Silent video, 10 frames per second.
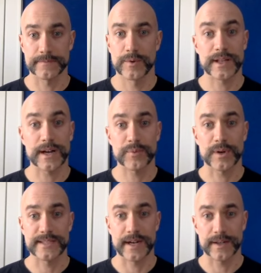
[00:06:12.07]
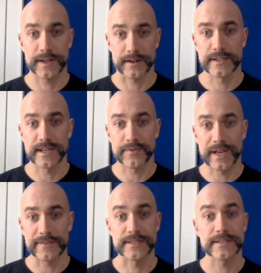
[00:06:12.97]
What Locke points out here is that if we
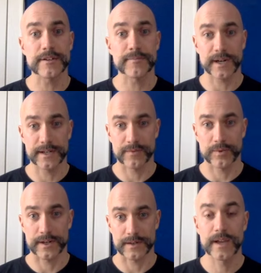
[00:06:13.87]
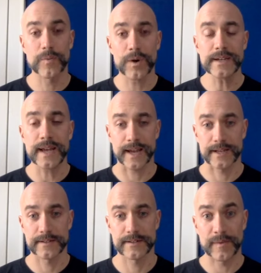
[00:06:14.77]
have a single bucket of water in one hand
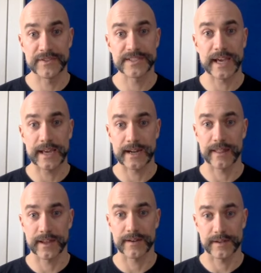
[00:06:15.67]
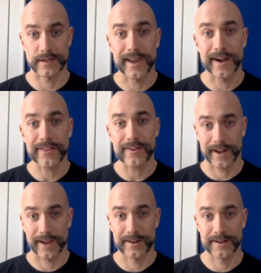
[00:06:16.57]
that we've just taken out of the oven and another
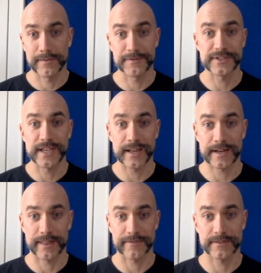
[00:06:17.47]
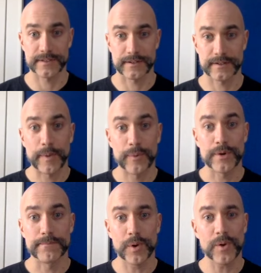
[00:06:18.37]
hand that we've just taken out of the freezer, and we
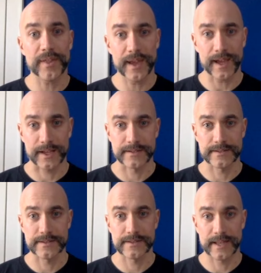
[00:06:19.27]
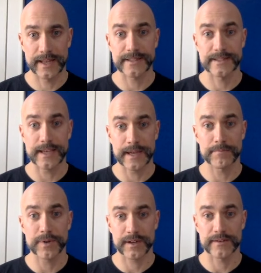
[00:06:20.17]
put both hands in that same
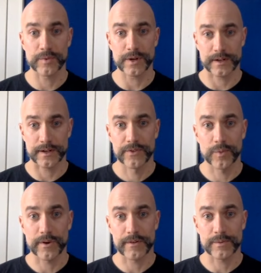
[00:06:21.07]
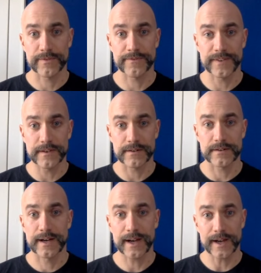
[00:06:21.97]
bucket of water, the water will feel
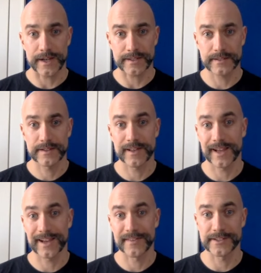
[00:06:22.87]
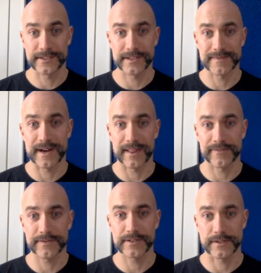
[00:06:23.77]
hot to the hand that's just come out of the
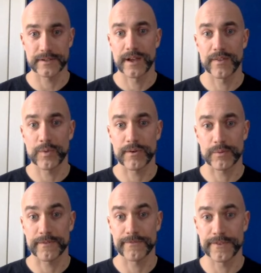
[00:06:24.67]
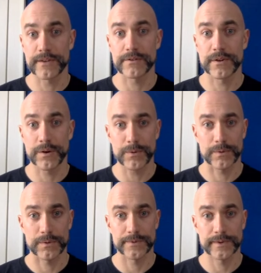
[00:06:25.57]
freezer, and the water will feel
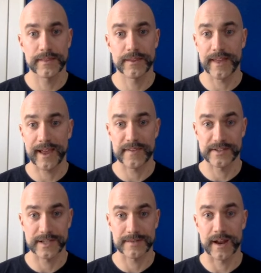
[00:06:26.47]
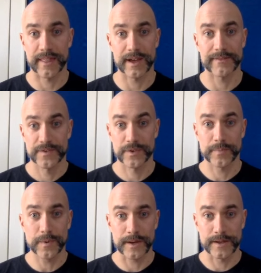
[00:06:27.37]
cold to the hand that's just come out of the oven. So the
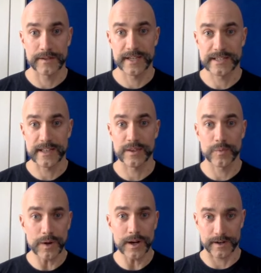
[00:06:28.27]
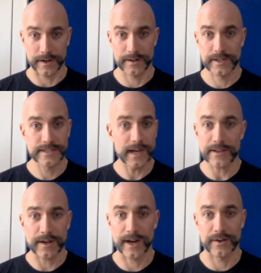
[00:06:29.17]
point is that the water is
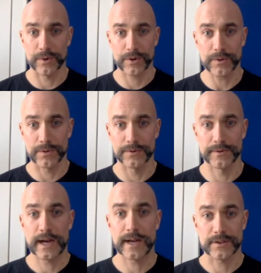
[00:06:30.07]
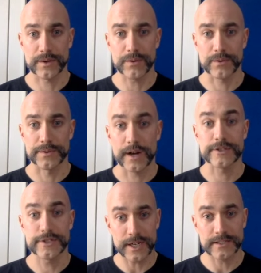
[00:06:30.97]
neither hot nor cold. Hot and cold are
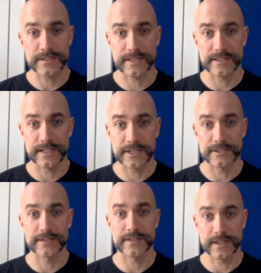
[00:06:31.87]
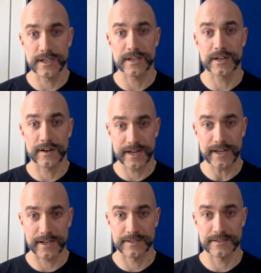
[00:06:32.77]
just sensations in our
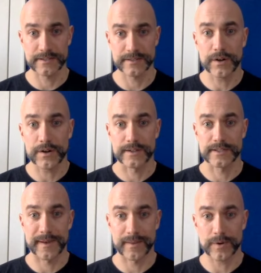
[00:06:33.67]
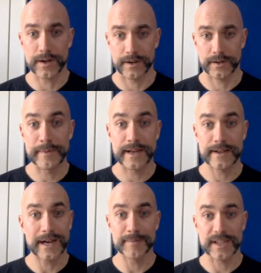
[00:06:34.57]
hands caused by the water. We might
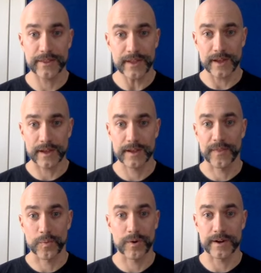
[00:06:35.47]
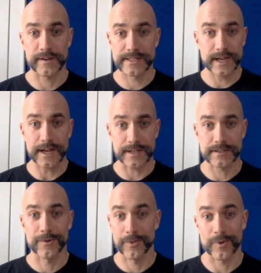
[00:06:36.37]
commonly think that the water is hot
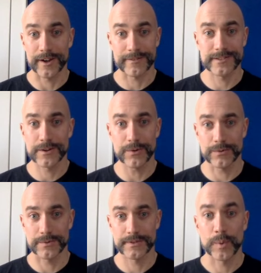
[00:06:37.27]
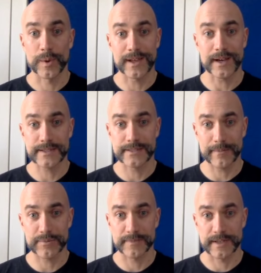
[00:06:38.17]
or the water is cold, but what Locke's
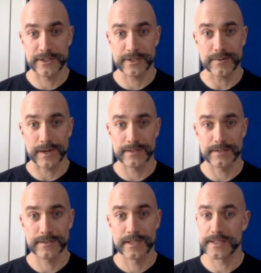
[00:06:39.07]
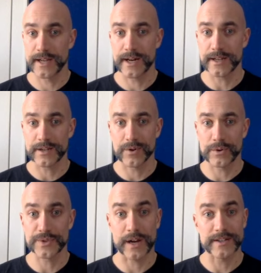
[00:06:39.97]
example is meant to show us is that hot and
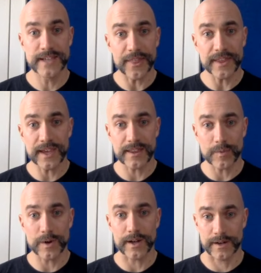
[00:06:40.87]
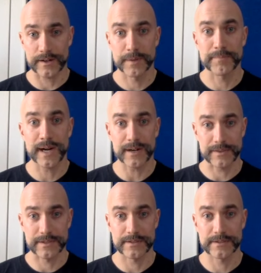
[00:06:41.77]
cold are nothing in the water but
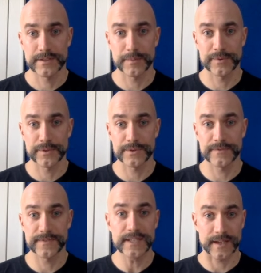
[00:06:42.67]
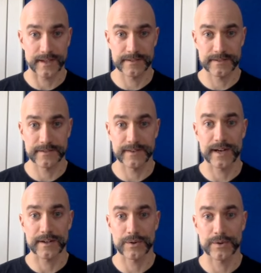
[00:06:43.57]
powers to produce feelings of
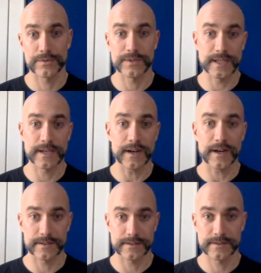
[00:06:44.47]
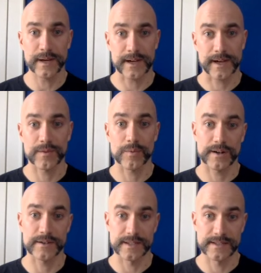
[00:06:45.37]
hot and cold in us by the
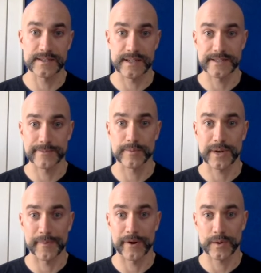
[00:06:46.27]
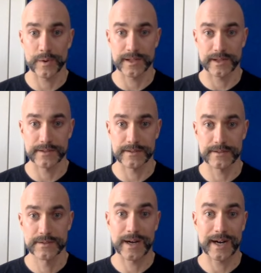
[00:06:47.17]
water's insensible primary qualities.
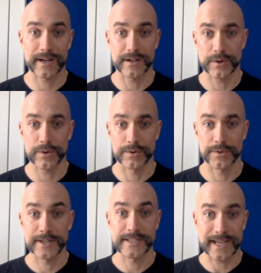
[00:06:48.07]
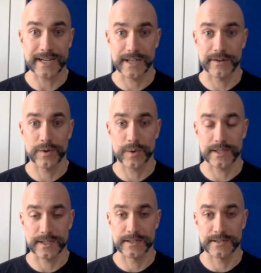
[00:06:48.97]
So hot and cold are secondary
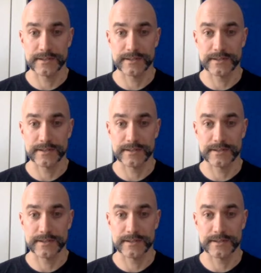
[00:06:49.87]
qualities.